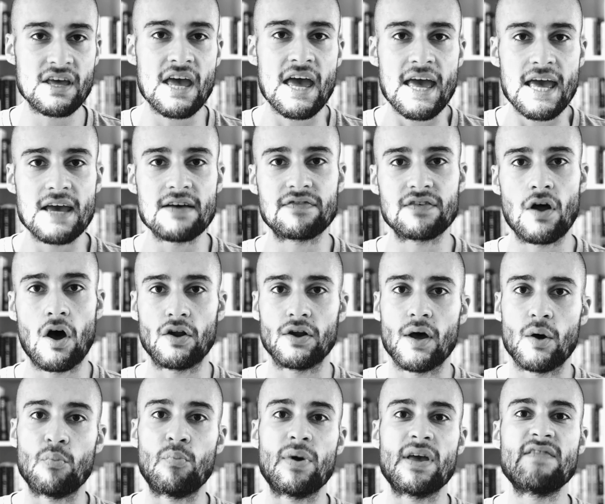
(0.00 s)
thing, if
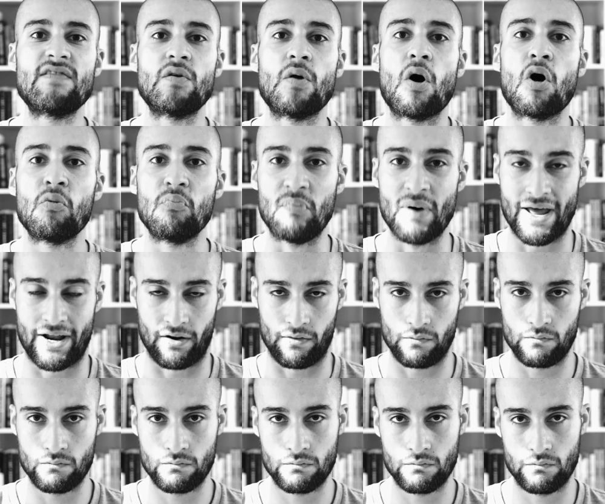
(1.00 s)
not even better.
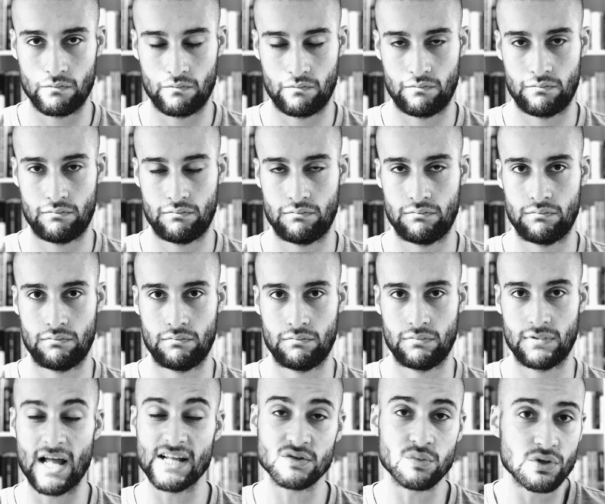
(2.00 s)

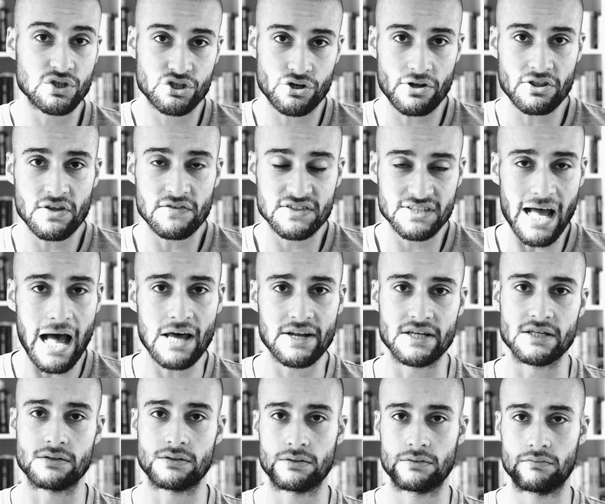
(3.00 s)
That's what strength of
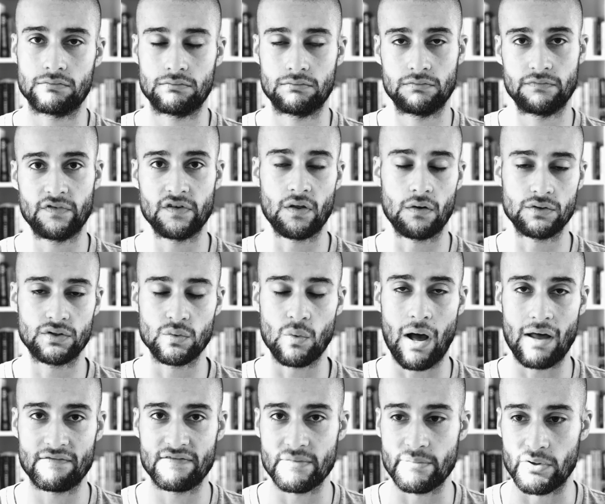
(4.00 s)
SAD is, for those who
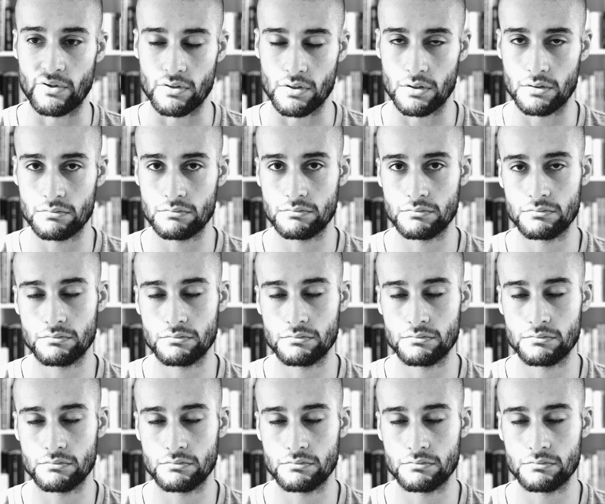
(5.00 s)
aren't familiar